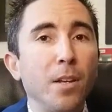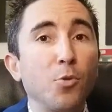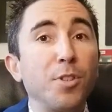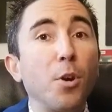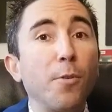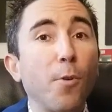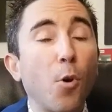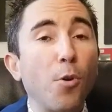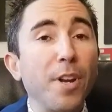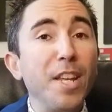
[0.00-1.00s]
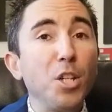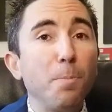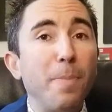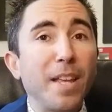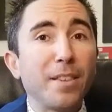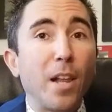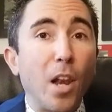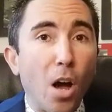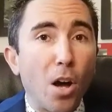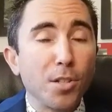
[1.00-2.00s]
So therefore, each bet
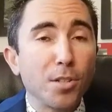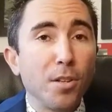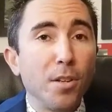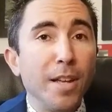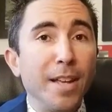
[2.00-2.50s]
lost